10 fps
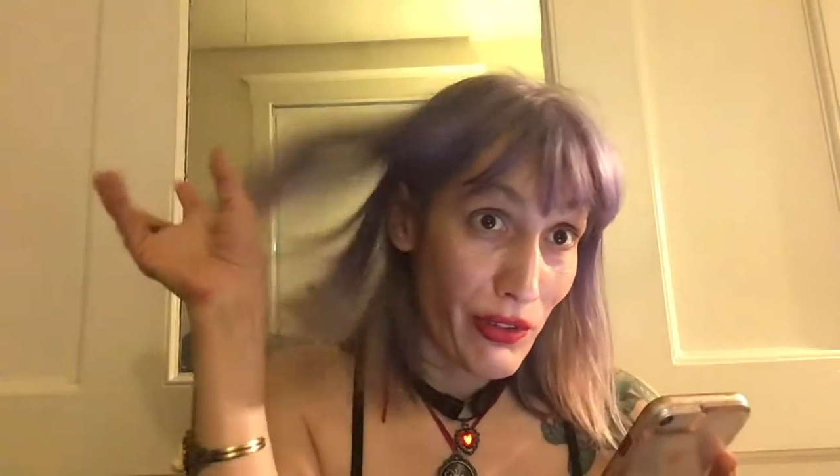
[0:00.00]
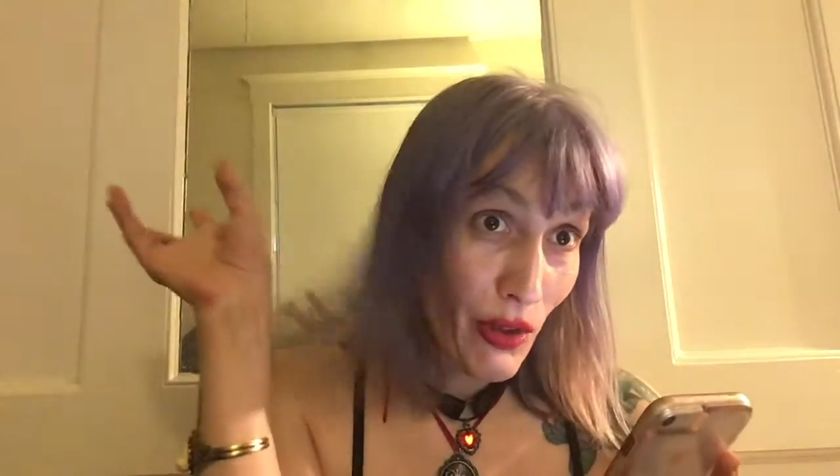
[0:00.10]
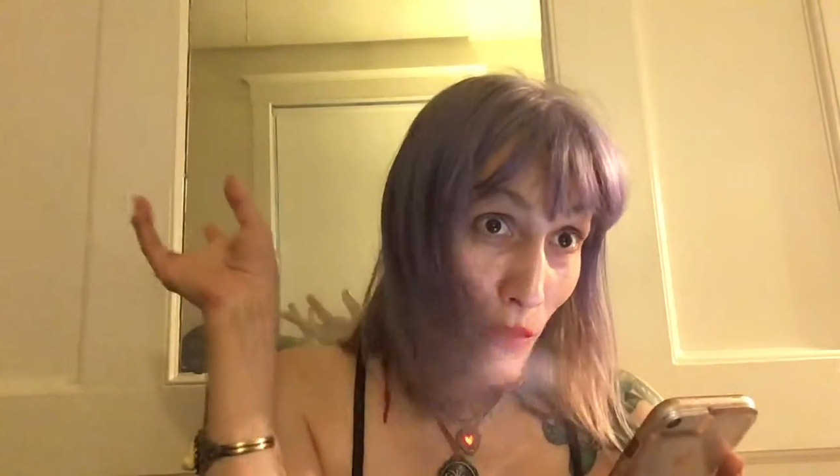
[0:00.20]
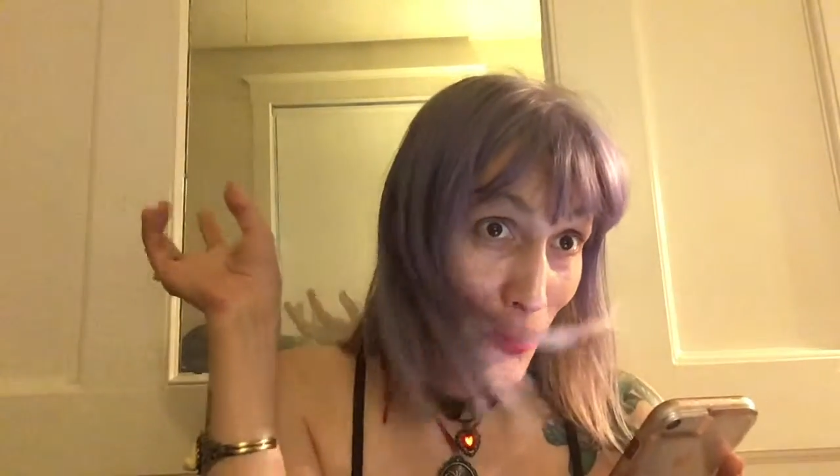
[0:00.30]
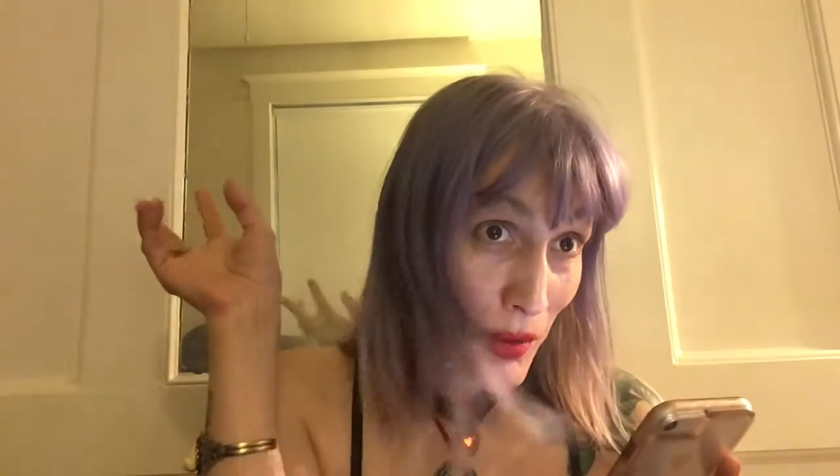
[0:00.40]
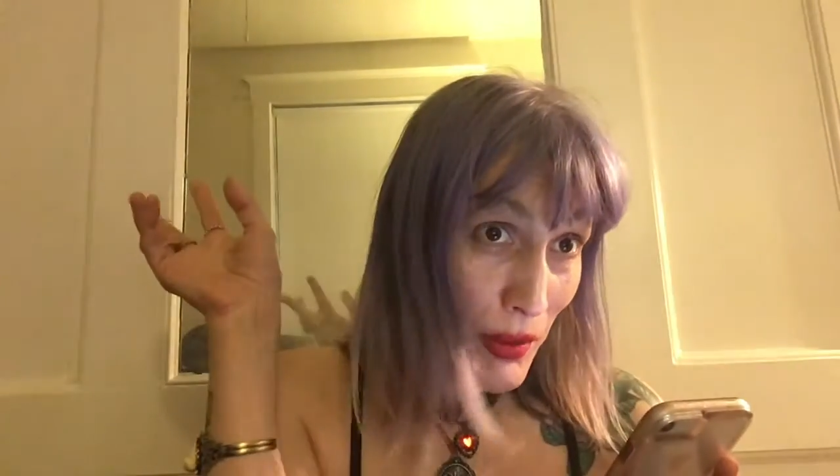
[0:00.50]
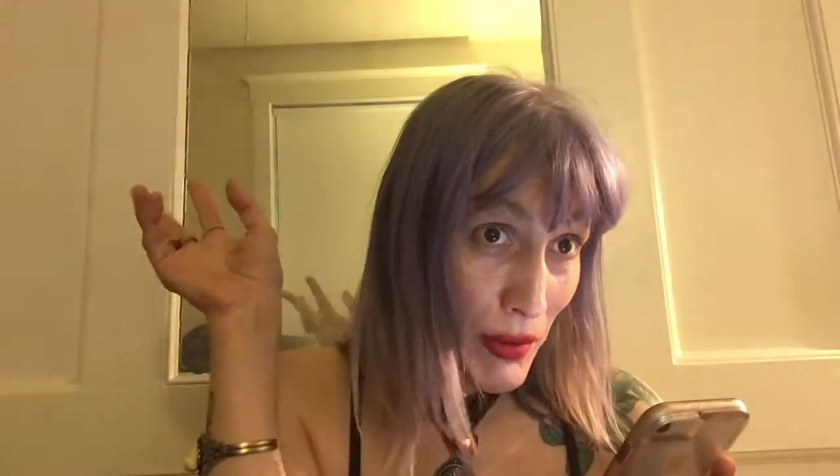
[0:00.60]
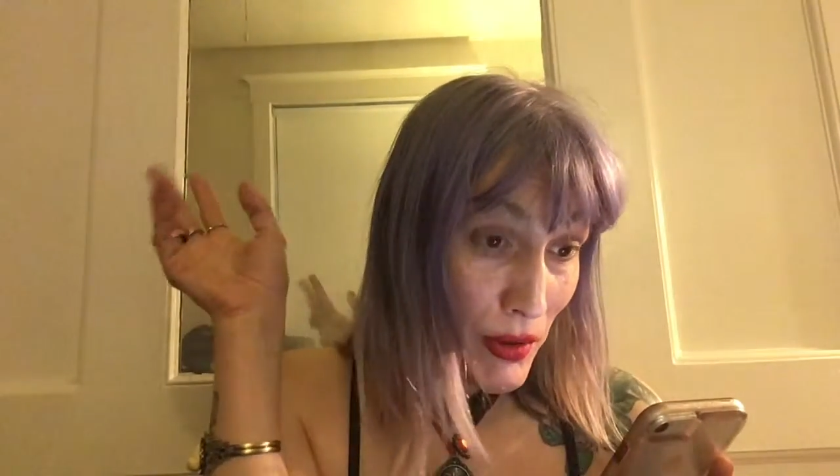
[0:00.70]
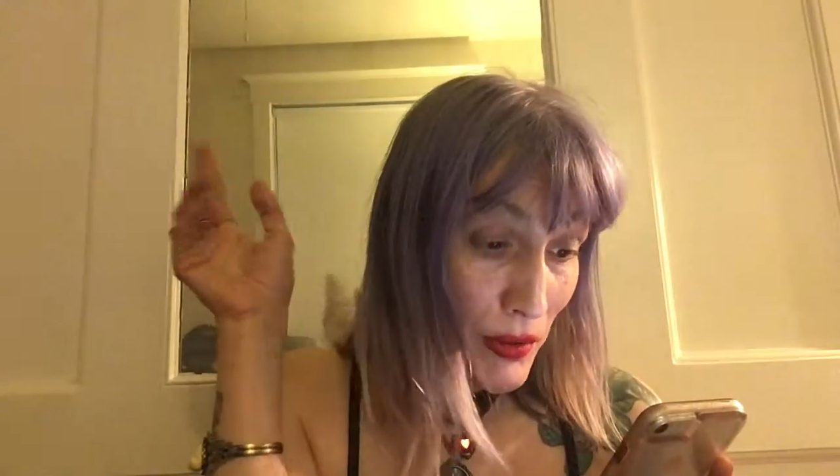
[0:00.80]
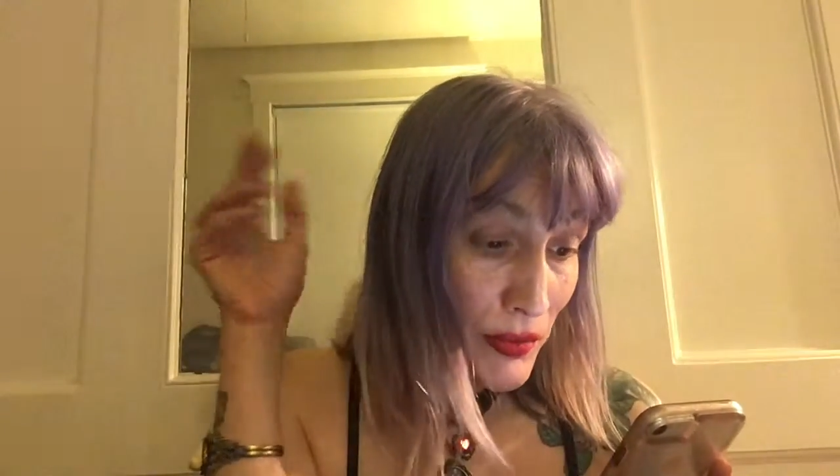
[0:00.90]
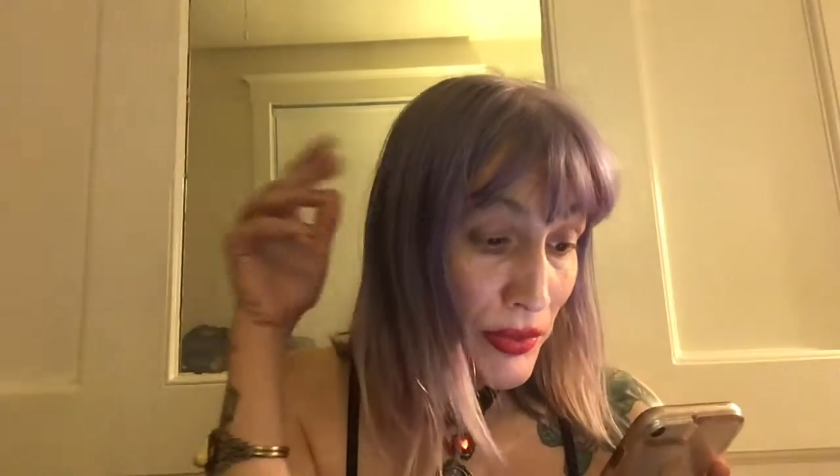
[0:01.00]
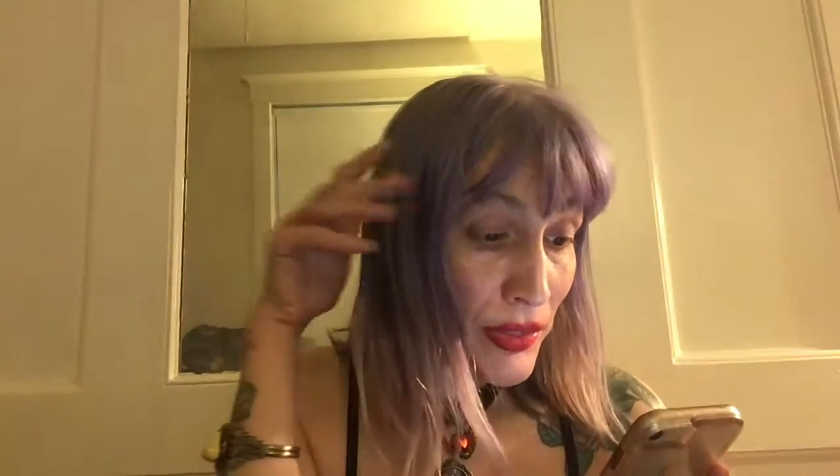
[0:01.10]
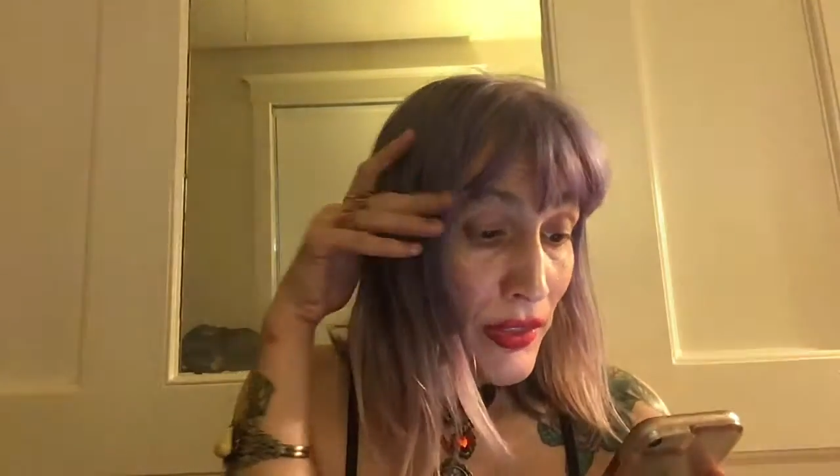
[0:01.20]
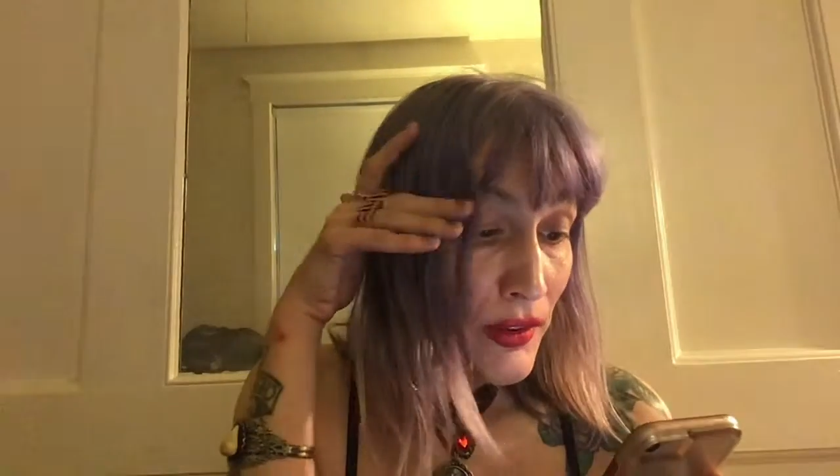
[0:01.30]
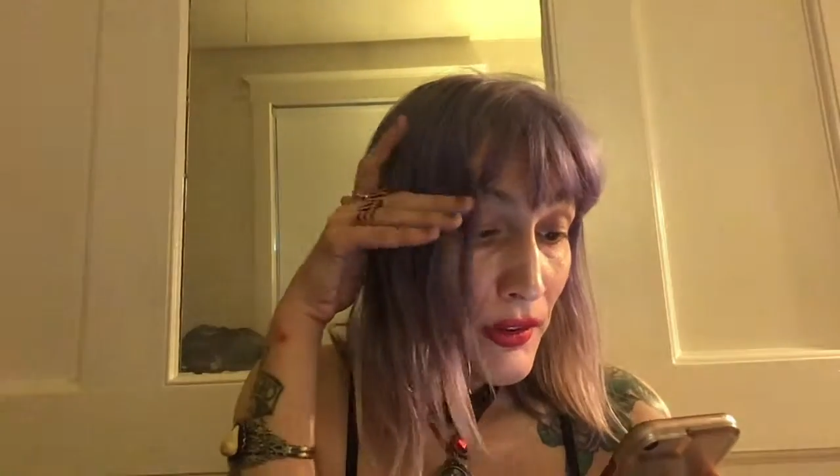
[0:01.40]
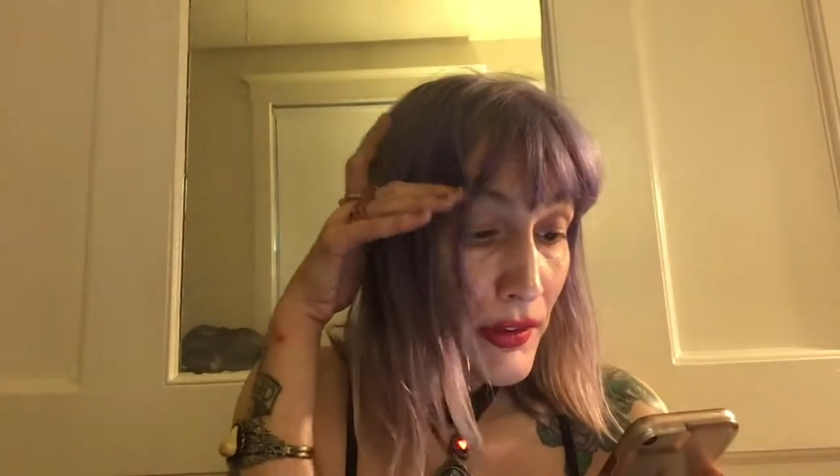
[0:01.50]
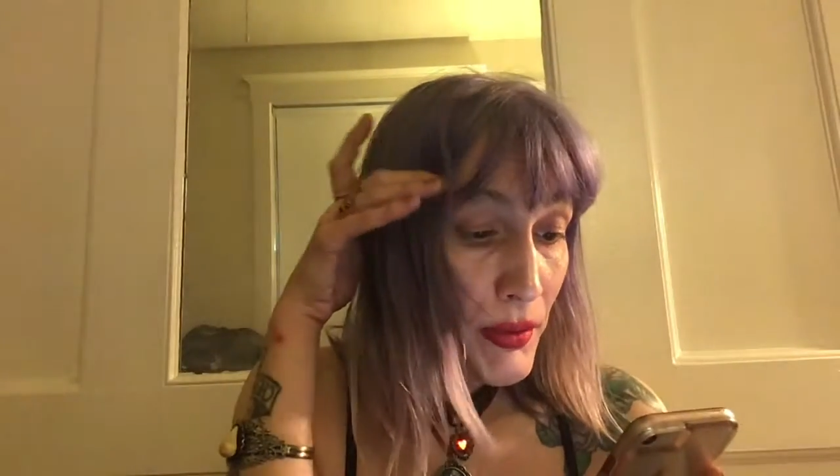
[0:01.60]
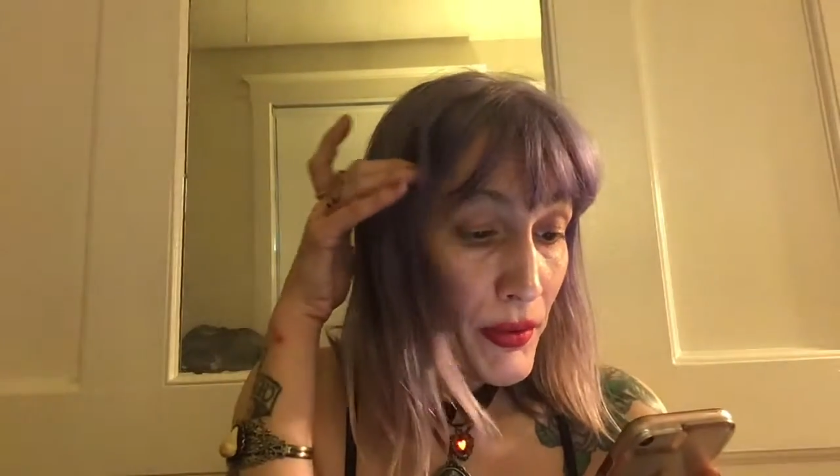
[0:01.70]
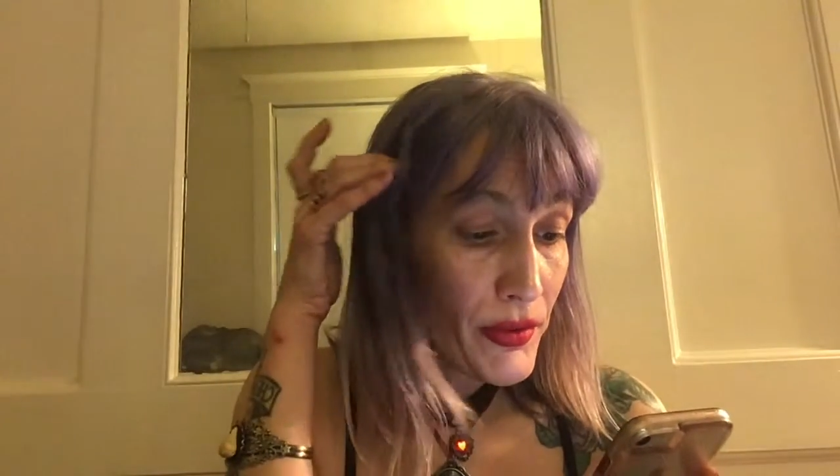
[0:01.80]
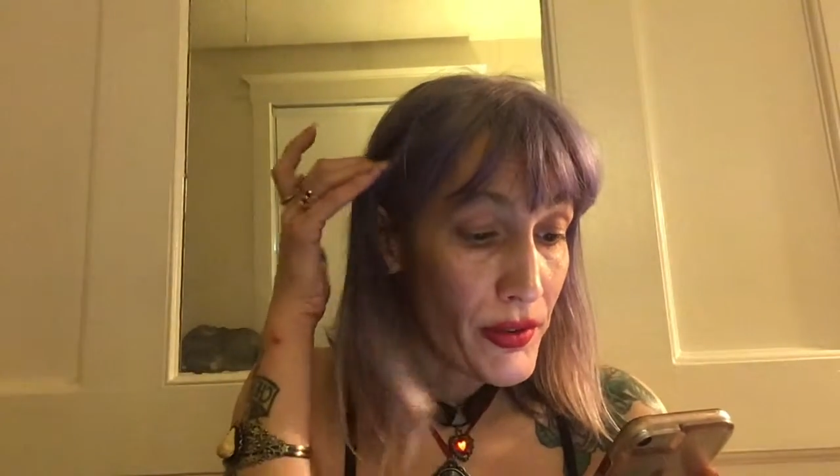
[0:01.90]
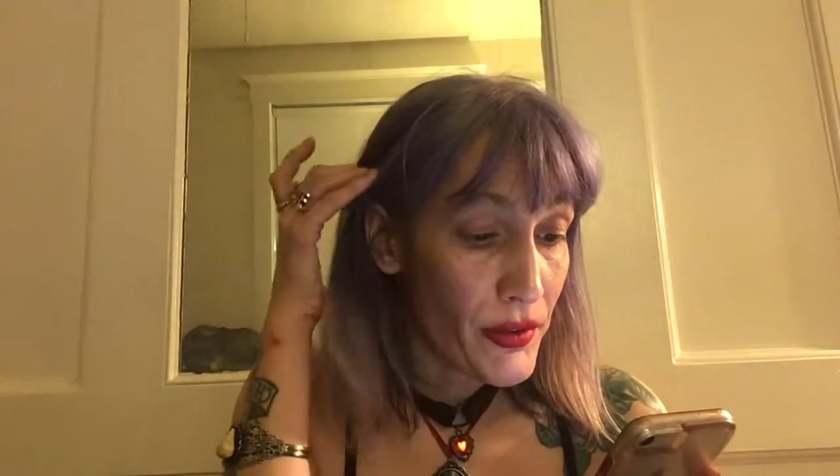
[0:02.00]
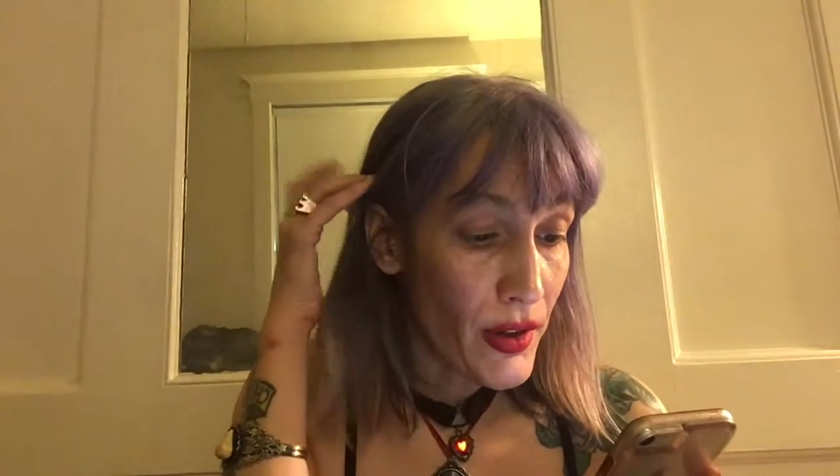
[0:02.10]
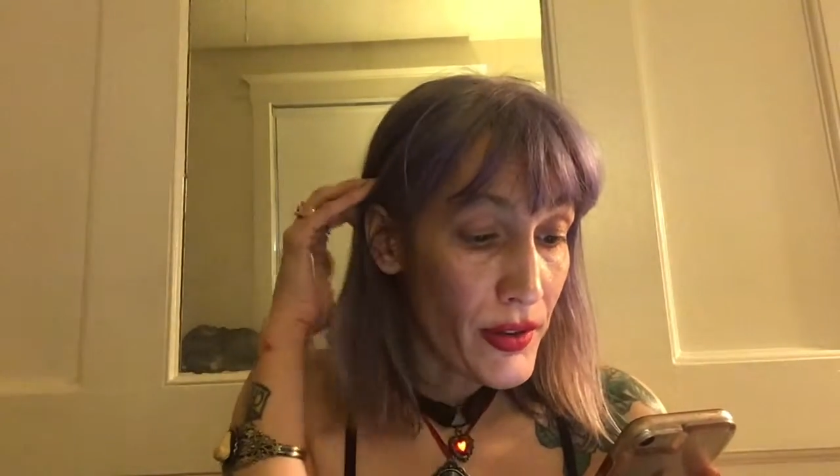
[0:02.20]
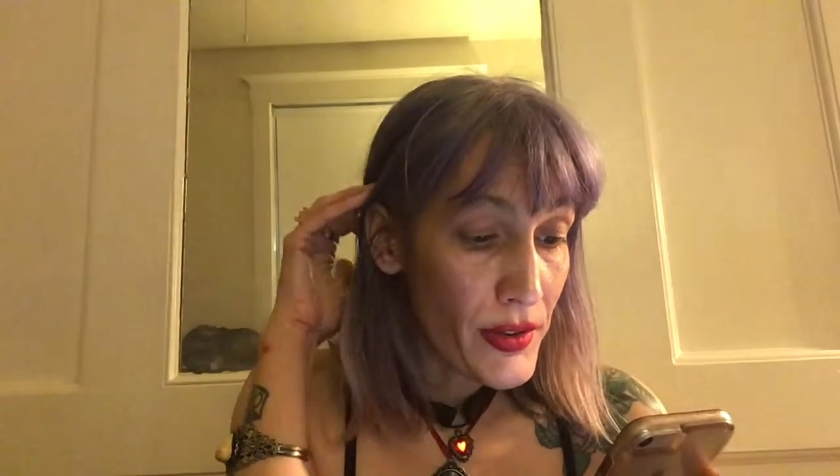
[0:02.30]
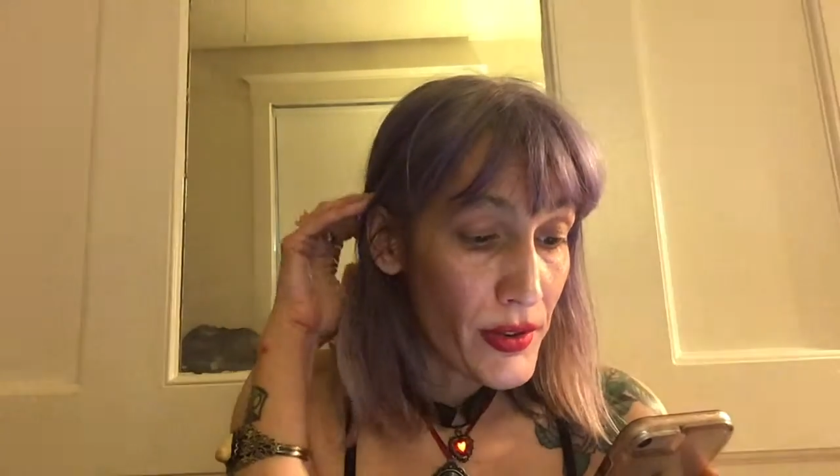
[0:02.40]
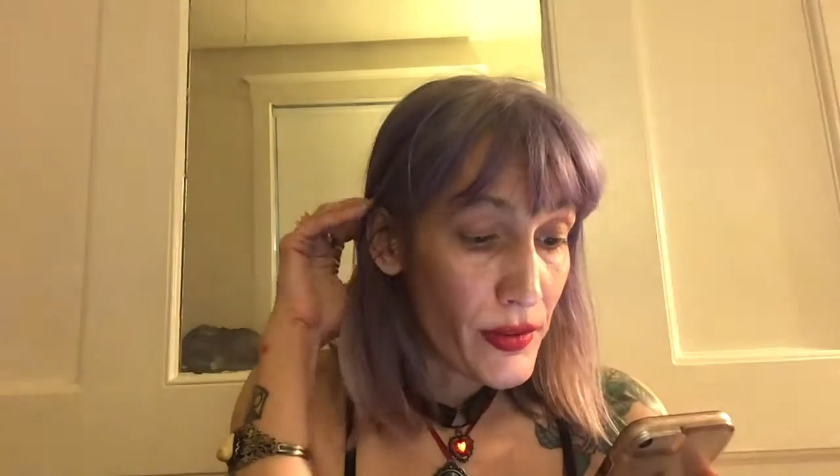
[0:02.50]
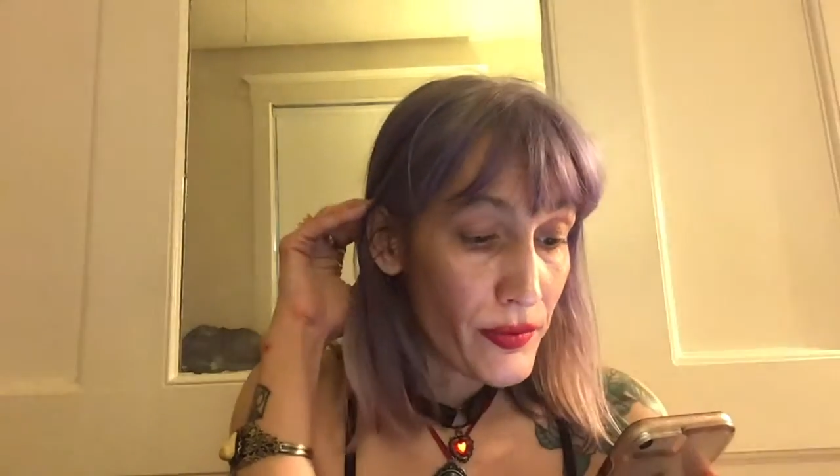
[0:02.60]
sober people you're supposed to trust.